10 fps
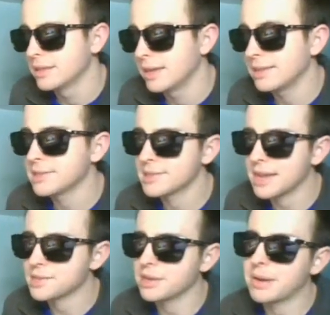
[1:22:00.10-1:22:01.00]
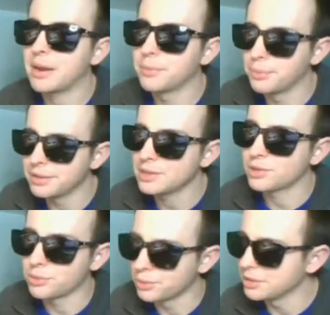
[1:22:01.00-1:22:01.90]
It's a sad story, but I really
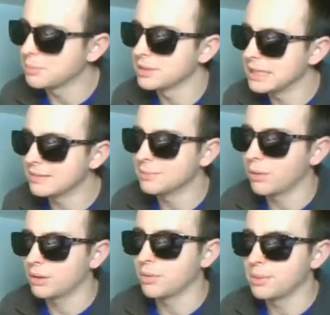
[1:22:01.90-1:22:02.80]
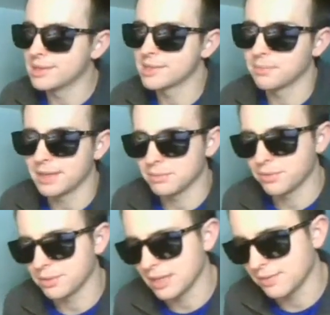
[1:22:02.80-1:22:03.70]
truly believe that Morton will win something
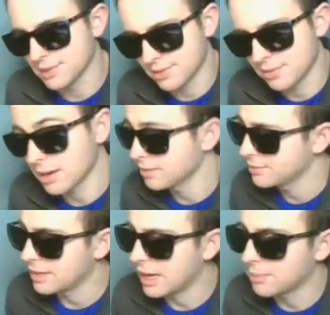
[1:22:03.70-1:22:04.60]
before the end of his career. I